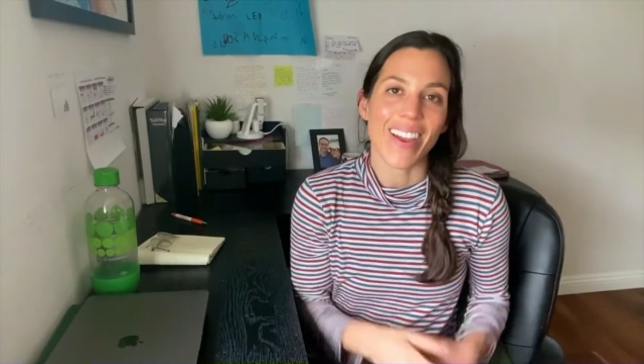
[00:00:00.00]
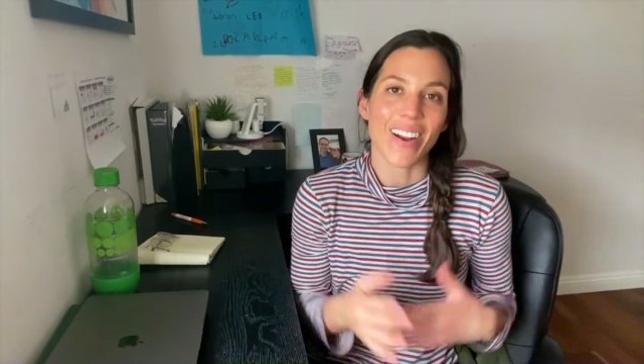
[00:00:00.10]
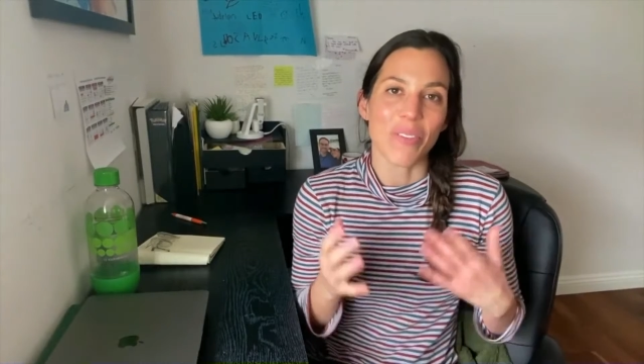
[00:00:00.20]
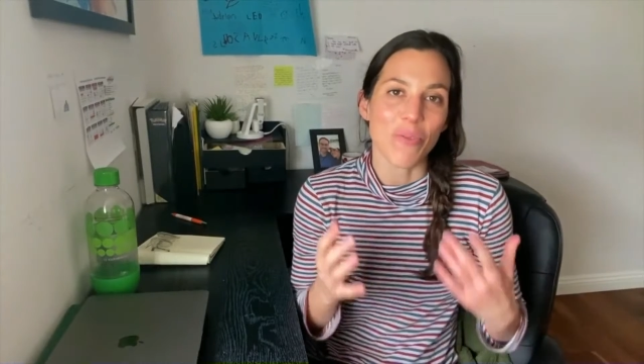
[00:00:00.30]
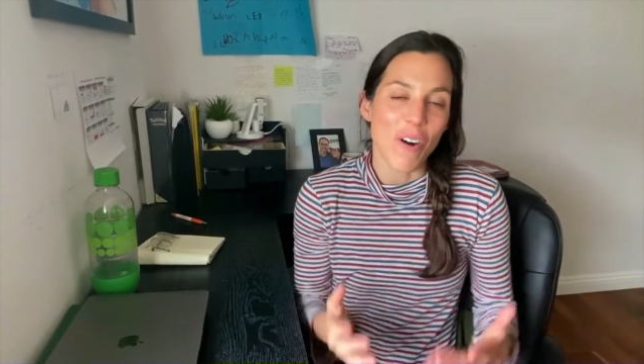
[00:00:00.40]

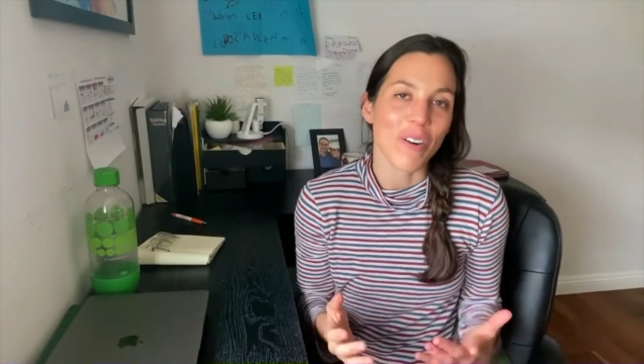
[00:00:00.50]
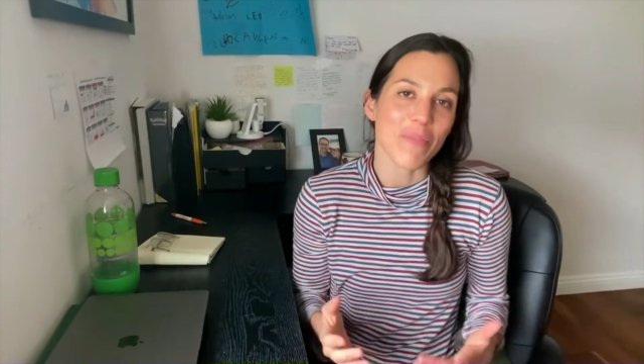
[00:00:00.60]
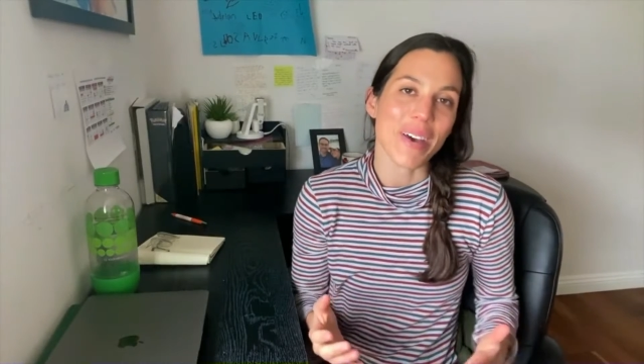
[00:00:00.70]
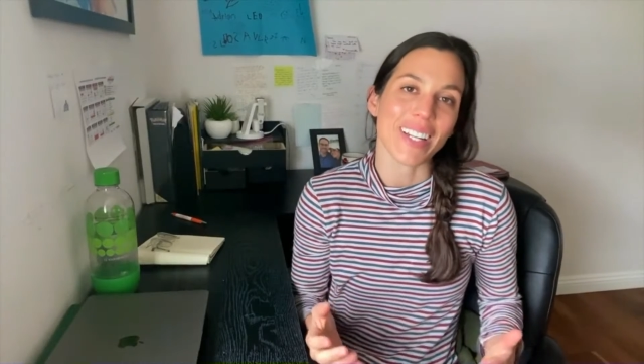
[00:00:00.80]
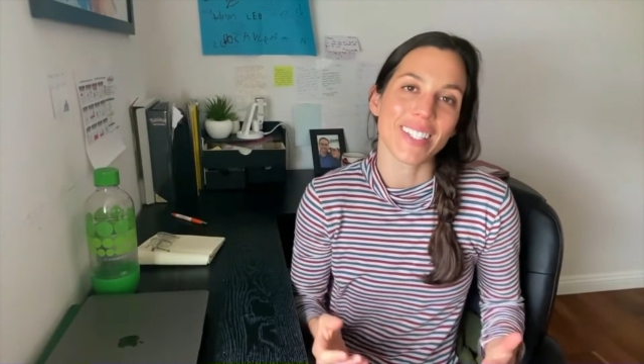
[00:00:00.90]
there and
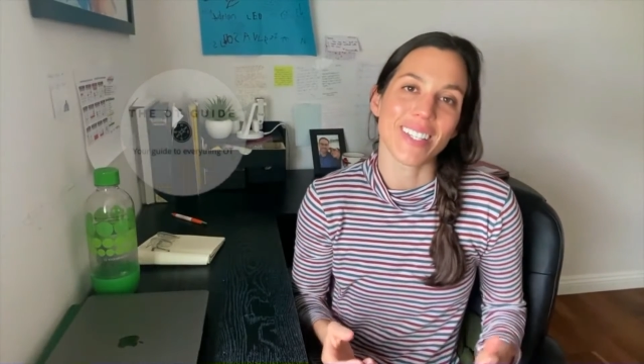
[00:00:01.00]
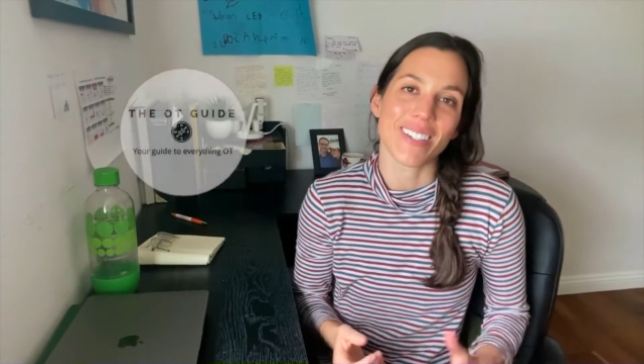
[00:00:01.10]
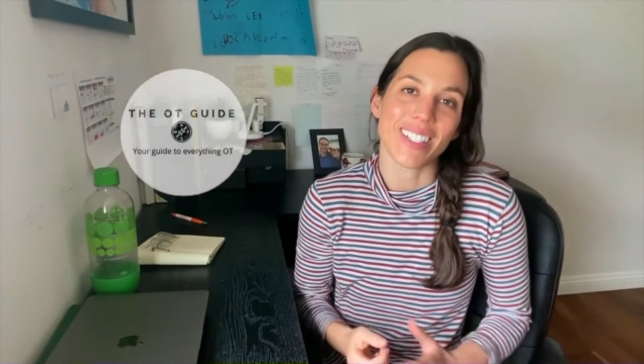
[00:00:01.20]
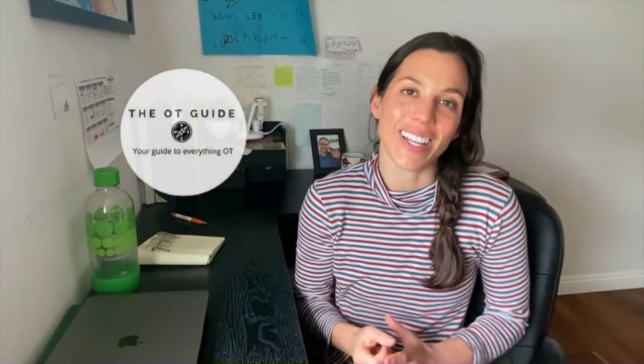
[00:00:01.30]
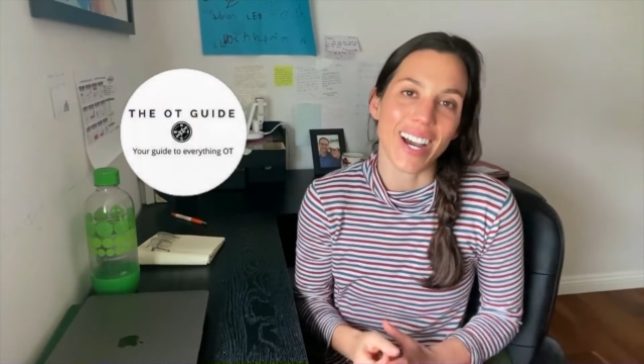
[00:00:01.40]
welcome back to
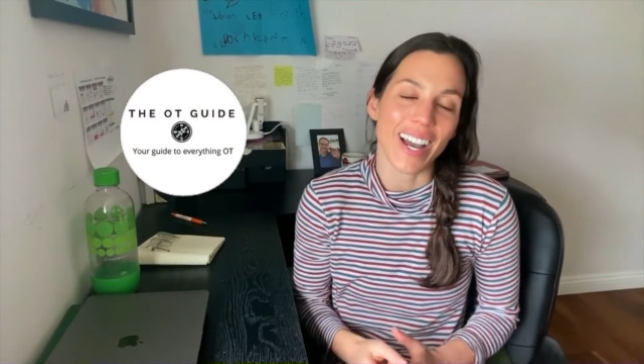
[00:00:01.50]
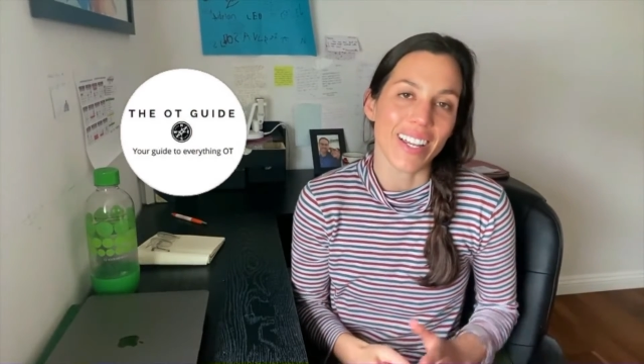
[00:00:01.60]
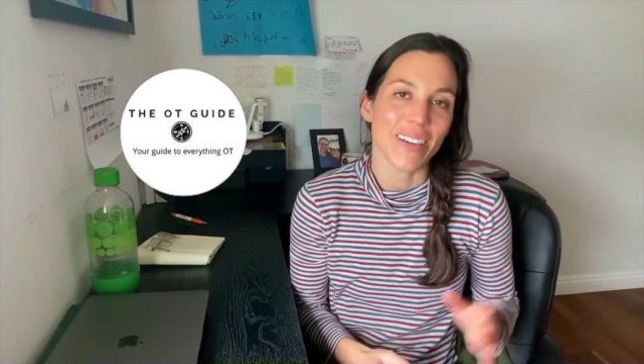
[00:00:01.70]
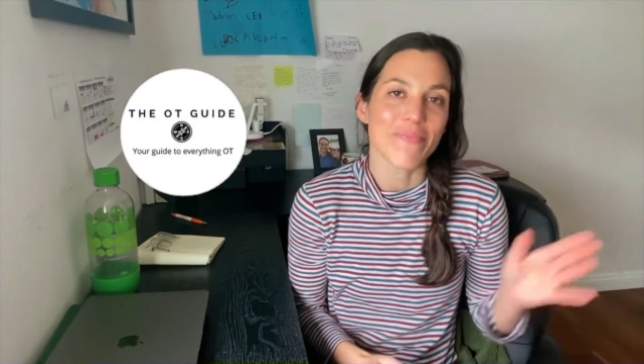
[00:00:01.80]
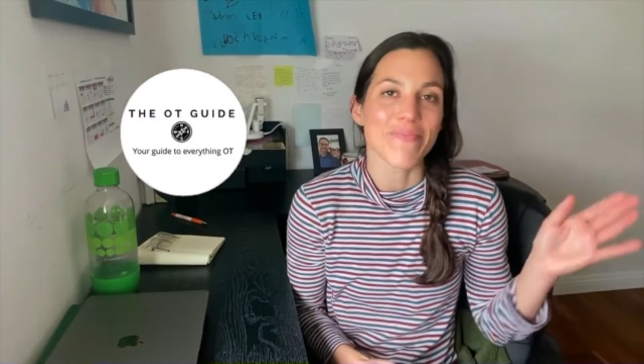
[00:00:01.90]
the OT Guide.